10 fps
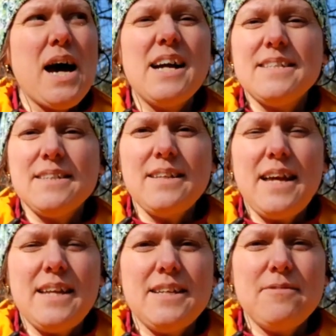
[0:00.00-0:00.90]

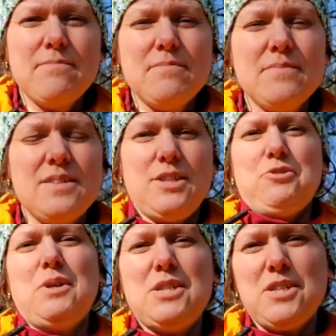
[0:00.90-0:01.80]
isolated
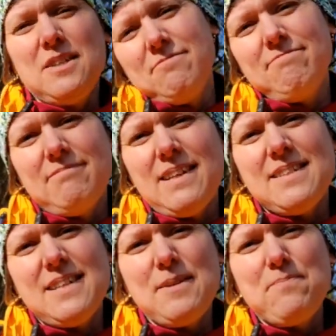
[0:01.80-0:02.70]
situation,
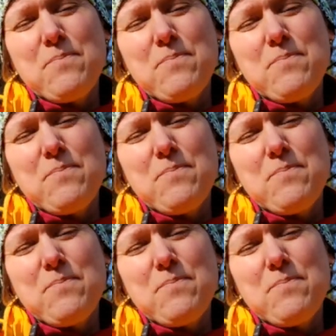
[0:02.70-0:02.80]
let's say.